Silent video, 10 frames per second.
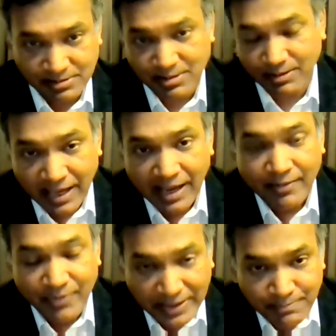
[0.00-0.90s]
So
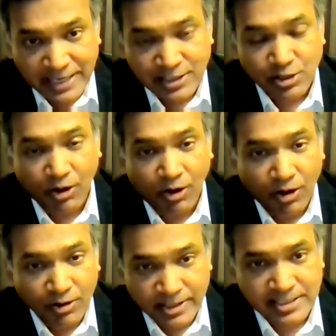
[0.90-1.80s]
that means
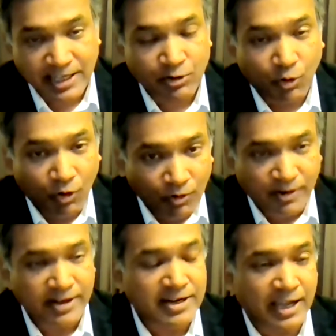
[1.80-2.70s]
all of a sudden,
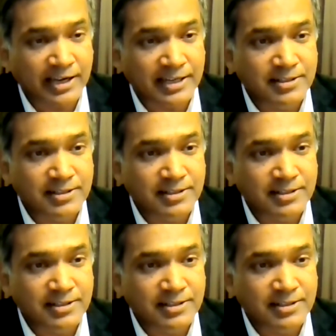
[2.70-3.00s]
overnight,